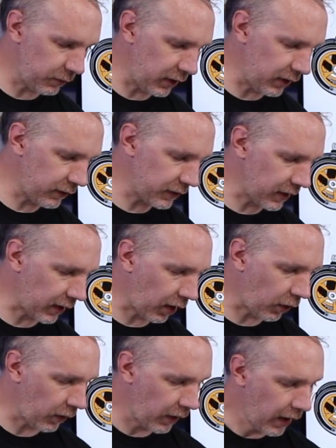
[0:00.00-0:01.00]
be interesting. I
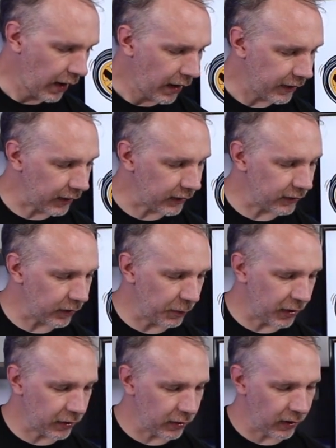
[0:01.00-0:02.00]
think this will be
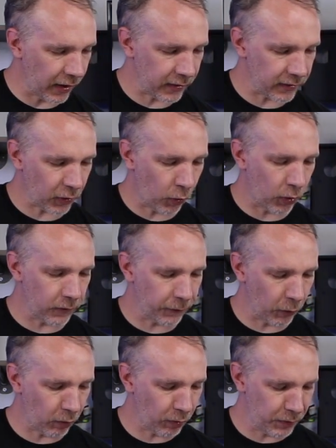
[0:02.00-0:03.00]
a good length cord
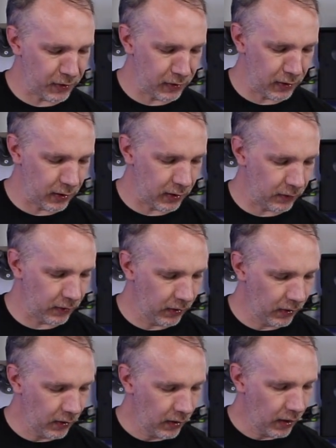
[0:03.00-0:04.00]
for what we need.
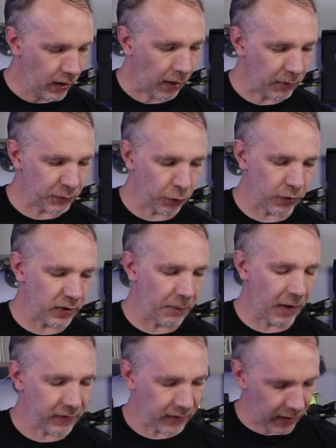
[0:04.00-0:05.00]
I was worried
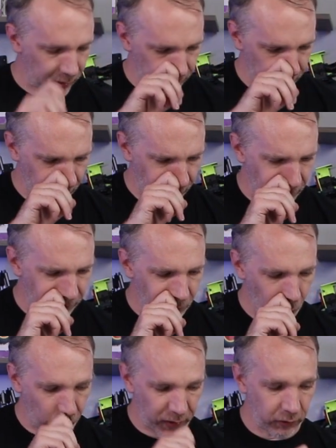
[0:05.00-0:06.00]
about that.
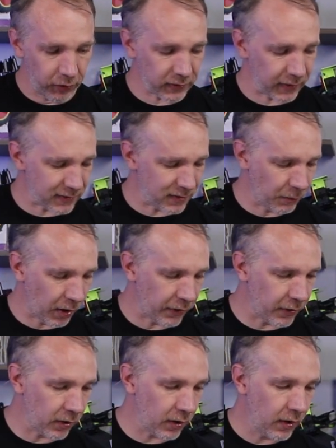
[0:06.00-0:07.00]
We looked at some
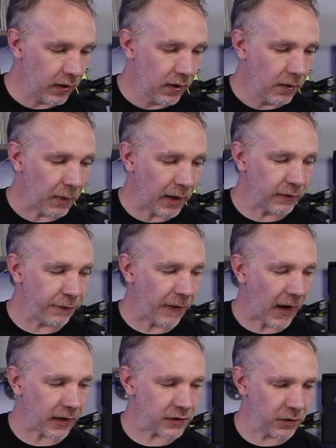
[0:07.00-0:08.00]
other
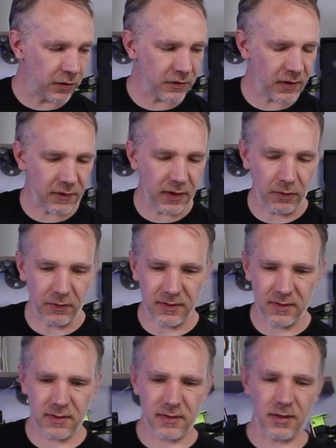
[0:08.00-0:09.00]
manufacturers. I think it was
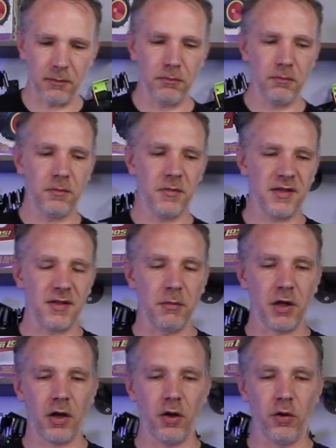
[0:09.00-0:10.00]

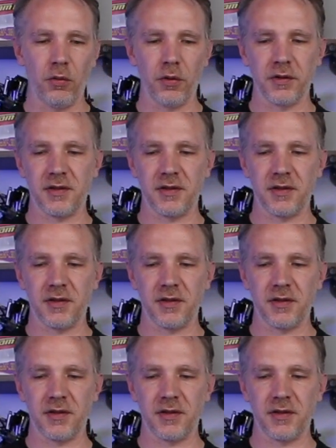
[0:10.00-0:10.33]
SIMCO